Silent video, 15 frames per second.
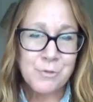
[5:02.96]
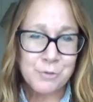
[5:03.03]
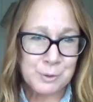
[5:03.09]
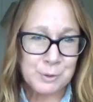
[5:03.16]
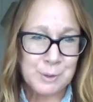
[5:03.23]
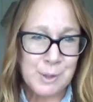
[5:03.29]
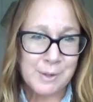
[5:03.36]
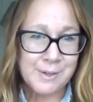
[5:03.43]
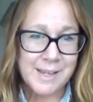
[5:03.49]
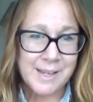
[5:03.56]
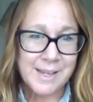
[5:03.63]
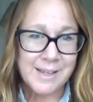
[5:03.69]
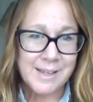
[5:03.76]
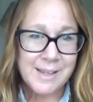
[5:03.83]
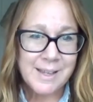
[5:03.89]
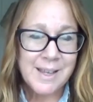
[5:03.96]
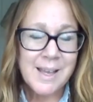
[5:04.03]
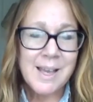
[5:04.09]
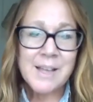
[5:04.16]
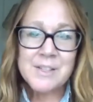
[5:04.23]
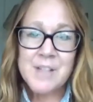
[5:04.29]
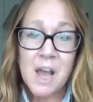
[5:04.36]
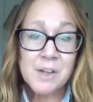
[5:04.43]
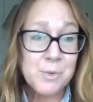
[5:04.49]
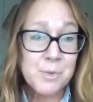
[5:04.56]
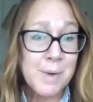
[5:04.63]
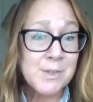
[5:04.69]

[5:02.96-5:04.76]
for learning. Dr.